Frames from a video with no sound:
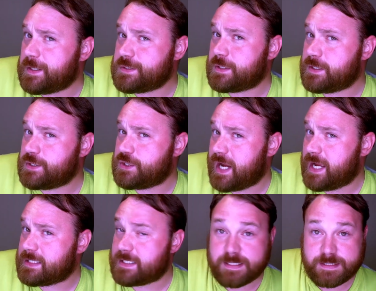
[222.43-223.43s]
There's a good
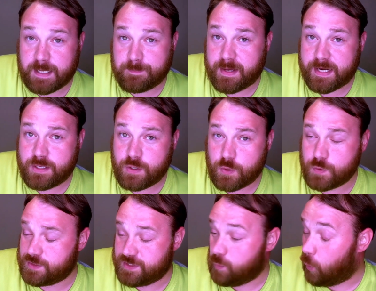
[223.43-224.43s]
chance that somebody who
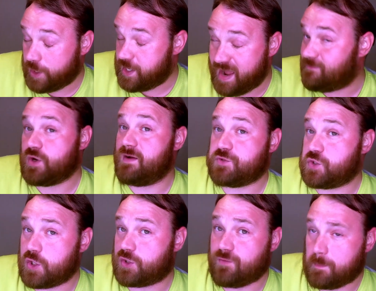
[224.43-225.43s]
would never have
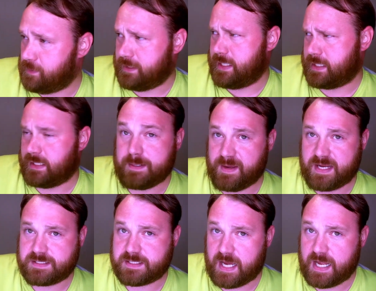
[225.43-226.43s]
searched for politically
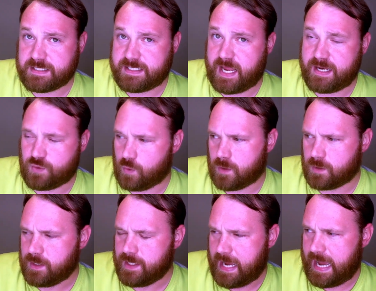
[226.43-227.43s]
based content or,
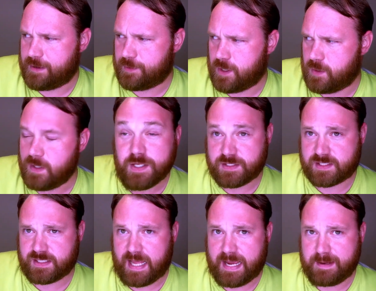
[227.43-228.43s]
I don't know,
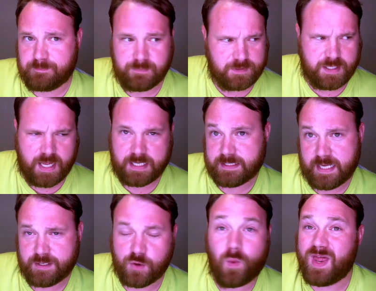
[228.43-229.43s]
slime
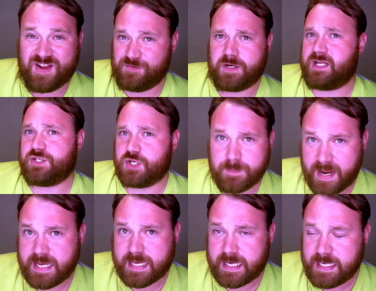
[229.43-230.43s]
content or whatever it is you're
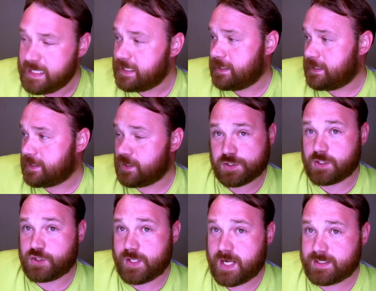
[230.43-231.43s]
making there's a good
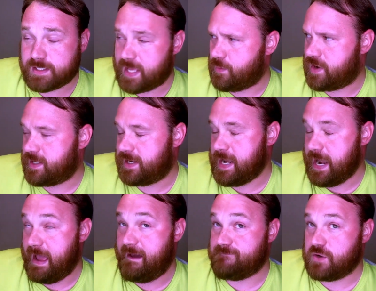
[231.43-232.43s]
chance that they would
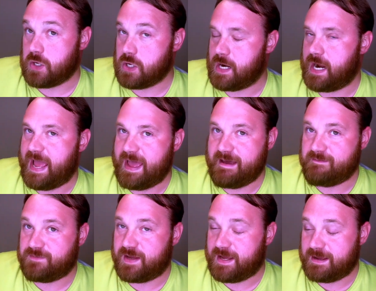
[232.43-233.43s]
never have
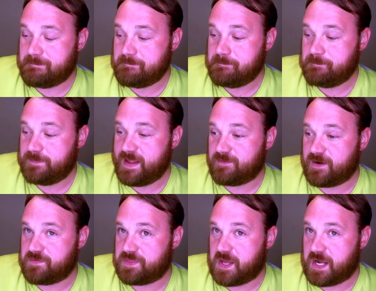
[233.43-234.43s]
uh, never
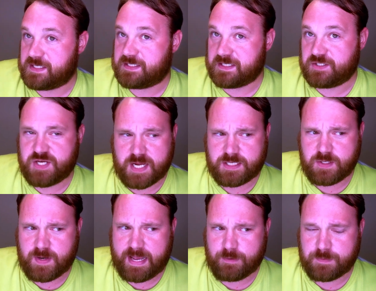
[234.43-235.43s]
have thought to check you
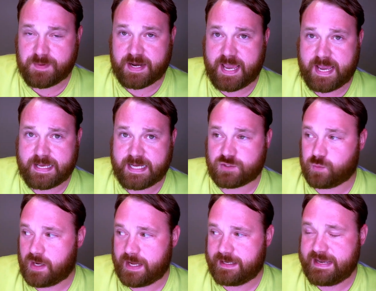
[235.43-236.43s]
out. But hey, guess
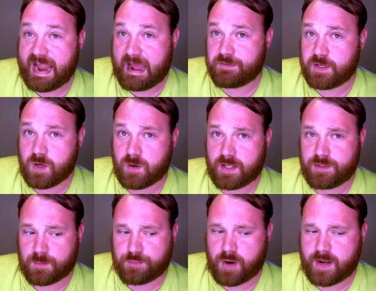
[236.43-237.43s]
what? Now that you're on
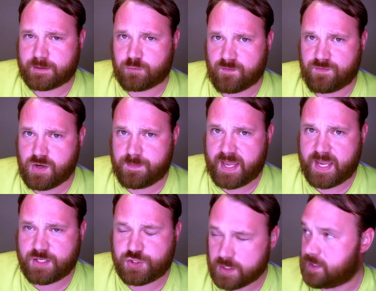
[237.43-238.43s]
their product review
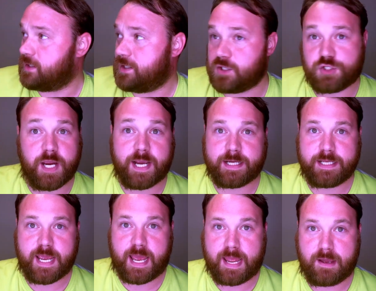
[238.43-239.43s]
page, they're checking you
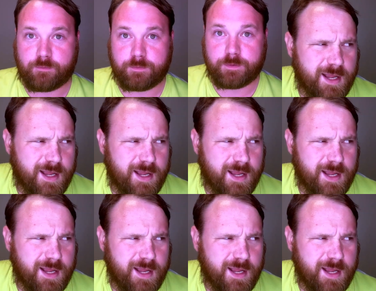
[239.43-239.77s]
out.